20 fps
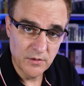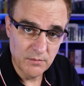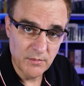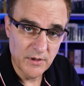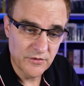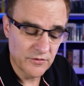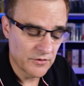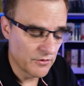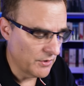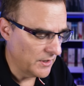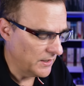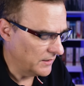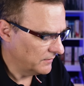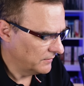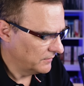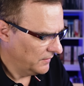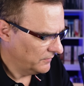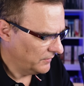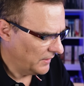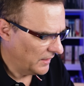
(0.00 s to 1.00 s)
on my screen.
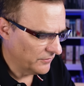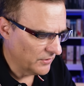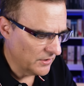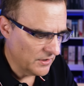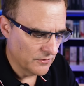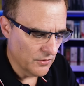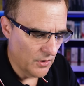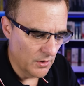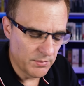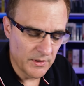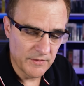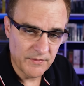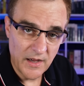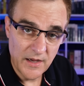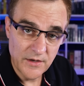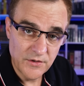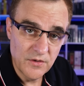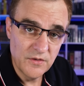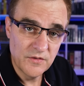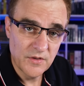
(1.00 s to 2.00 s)
So as an example, if
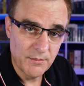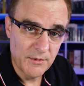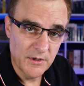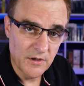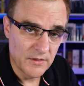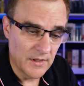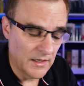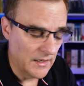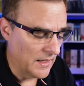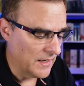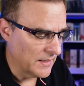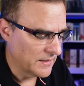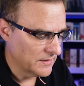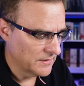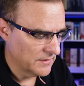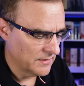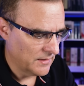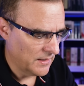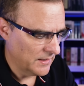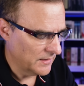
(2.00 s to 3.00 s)
I do something on the light,
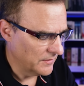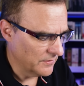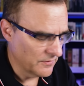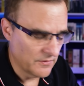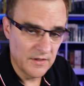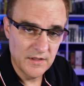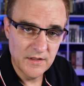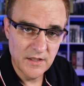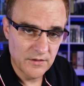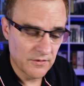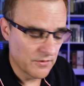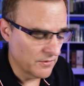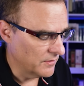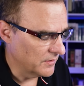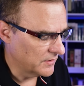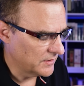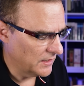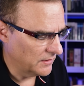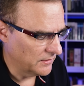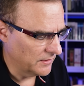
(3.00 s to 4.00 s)
I can see that through
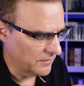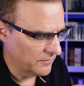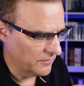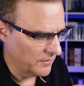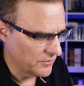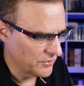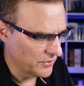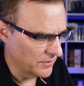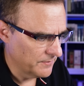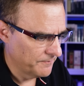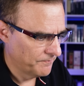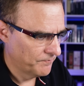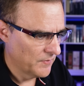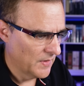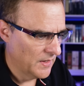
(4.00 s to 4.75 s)
the telnet session.